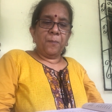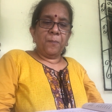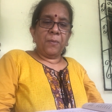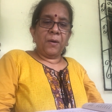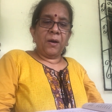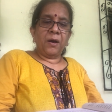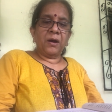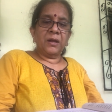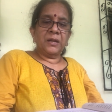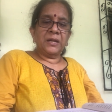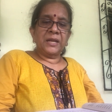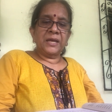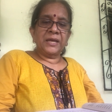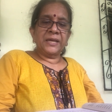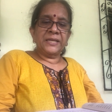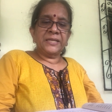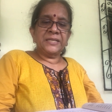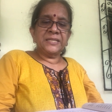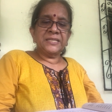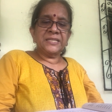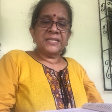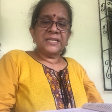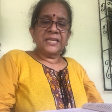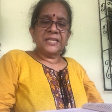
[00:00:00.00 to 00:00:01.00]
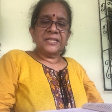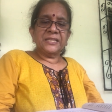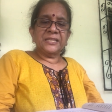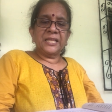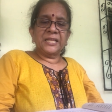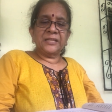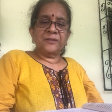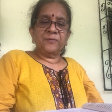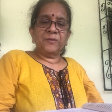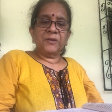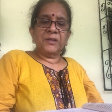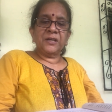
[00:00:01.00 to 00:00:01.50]
power lines
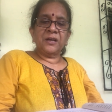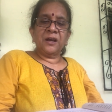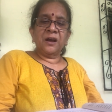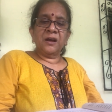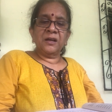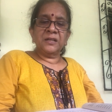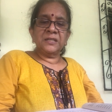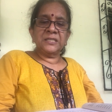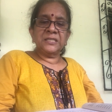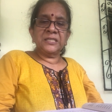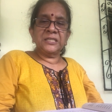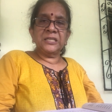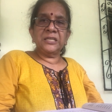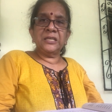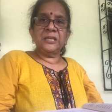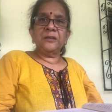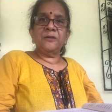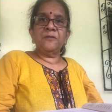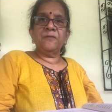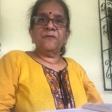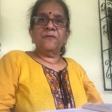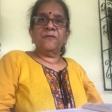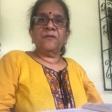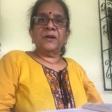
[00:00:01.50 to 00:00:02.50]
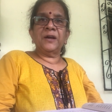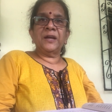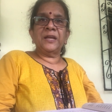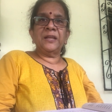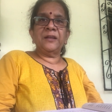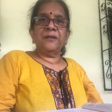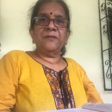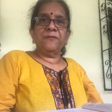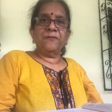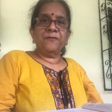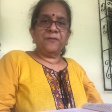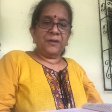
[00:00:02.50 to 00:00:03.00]
that we can't see
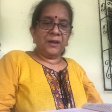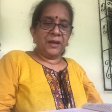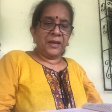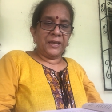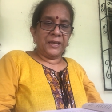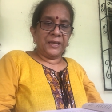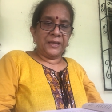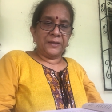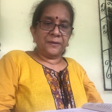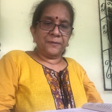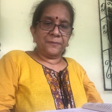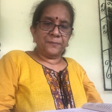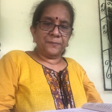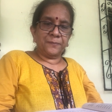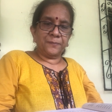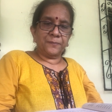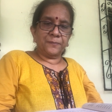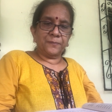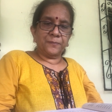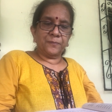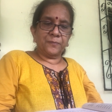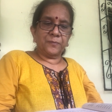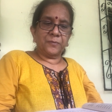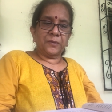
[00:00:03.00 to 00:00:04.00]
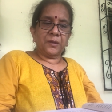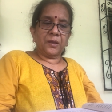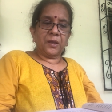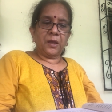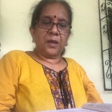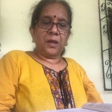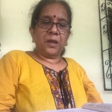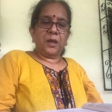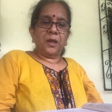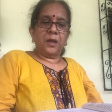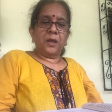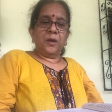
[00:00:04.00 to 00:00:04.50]
while flying.
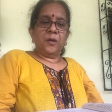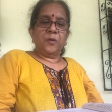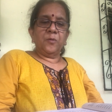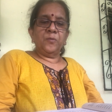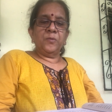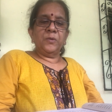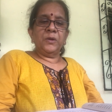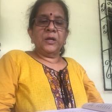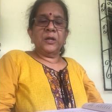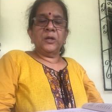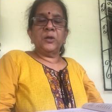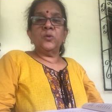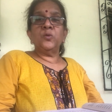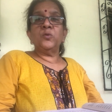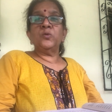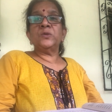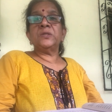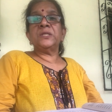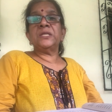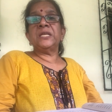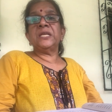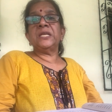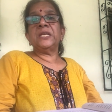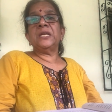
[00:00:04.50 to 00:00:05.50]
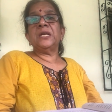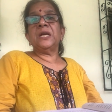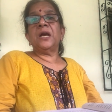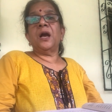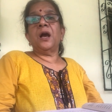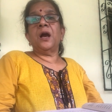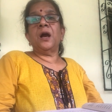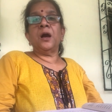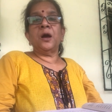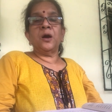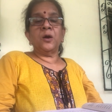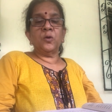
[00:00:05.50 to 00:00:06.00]
We are losing
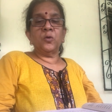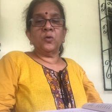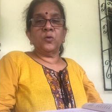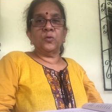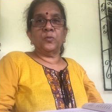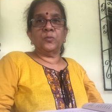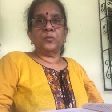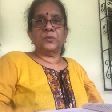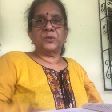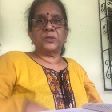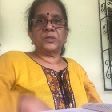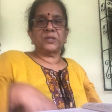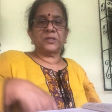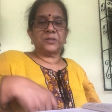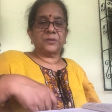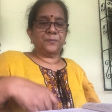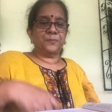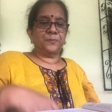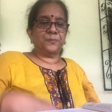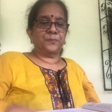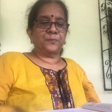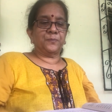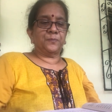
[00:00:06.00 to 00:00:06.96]
our homes.